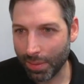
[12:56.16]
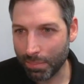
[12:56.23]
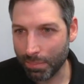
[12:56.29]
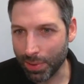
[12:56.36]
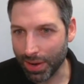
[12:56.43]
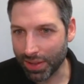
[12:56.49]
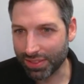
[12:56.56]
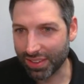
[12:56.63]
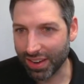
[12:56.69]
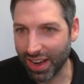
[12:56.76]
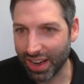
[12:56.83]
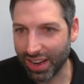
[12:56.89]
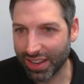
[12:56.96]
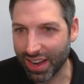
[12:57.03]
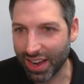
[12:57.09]
But
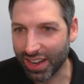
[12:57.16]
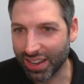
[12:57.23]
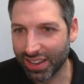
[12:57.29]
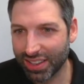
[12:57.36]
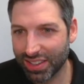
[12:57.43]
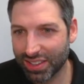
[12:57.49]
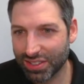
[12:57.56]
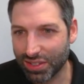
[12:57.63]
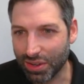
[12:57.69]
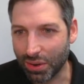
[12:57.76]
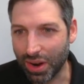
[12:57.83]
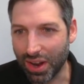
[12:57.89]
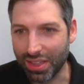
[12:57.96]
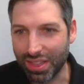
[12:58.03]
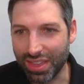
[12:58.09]
yeah,
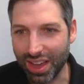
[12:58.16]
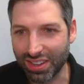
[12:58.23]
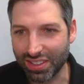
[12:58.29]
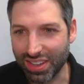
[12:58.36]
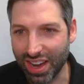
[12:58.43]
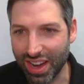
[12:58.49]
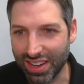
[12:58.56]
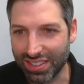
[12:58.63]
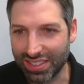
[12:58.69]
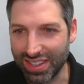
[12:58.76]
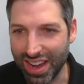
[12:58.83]
so hey, thanks, guys.